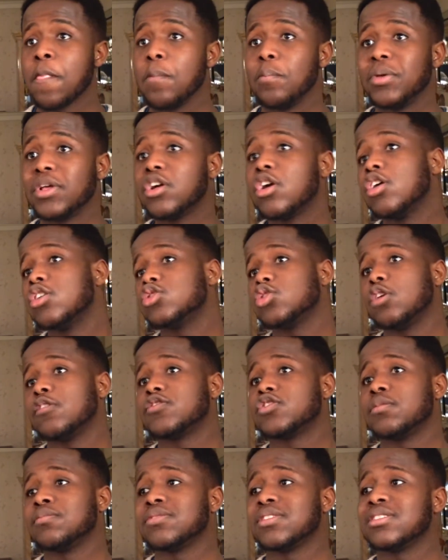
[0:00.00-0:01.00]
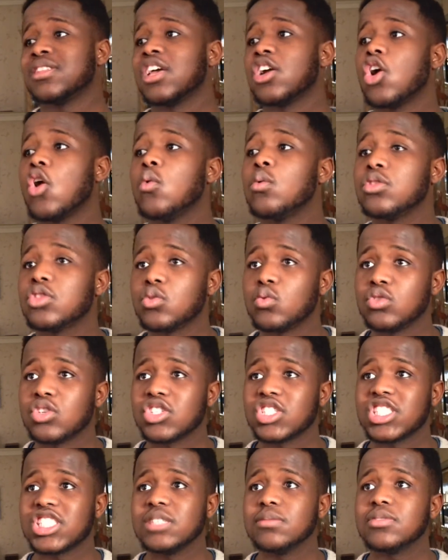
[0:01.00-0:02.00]
because of something they're going through
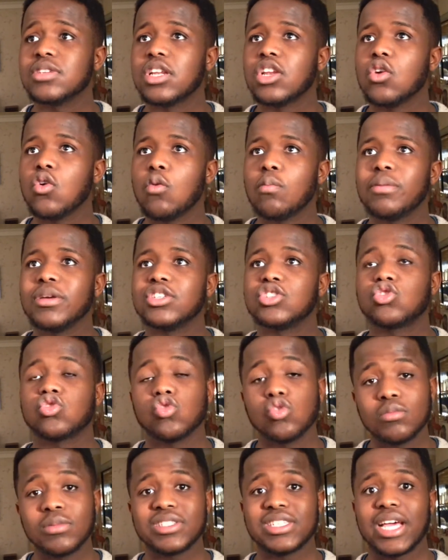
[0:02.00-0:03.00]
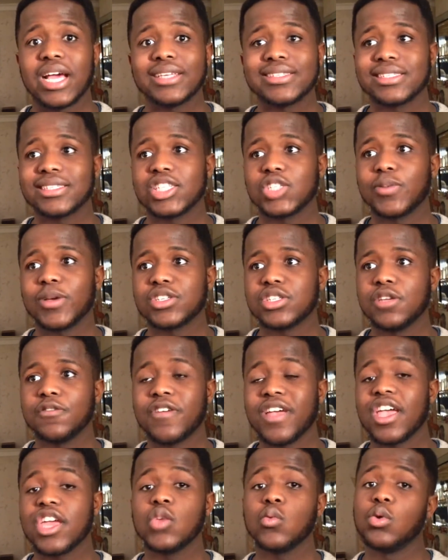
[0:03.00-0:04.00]
just seems a little bit traumatizing, especially
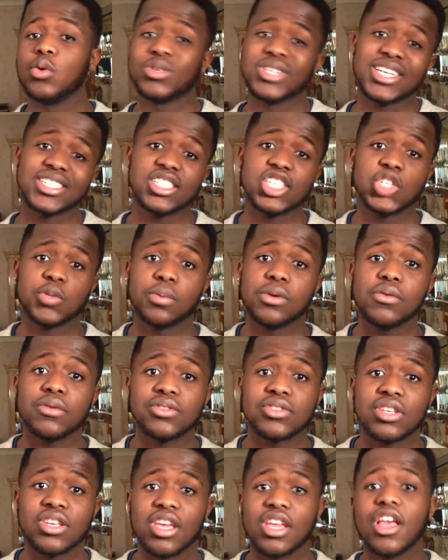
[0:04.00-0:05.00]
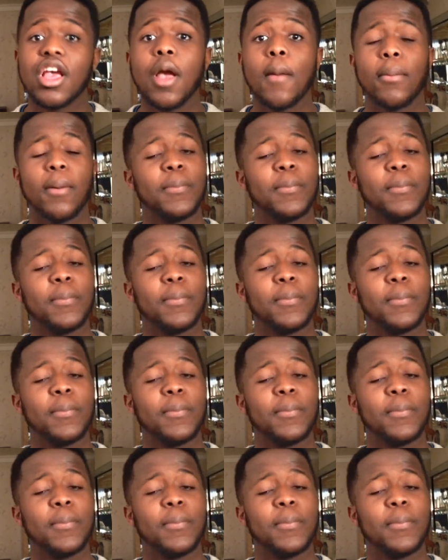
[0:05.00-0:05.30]
for anyone who's actually experiencing it.